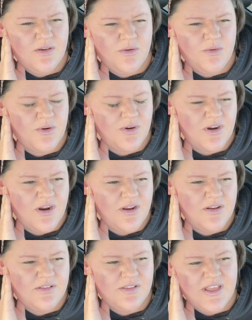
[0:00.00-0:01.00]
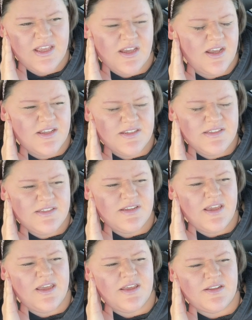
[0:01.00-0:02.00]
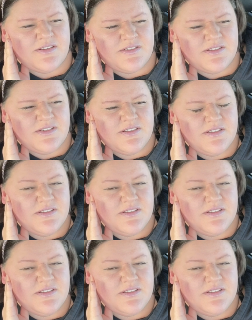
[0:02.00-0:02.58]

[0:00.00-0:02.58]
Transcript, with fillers: or like us and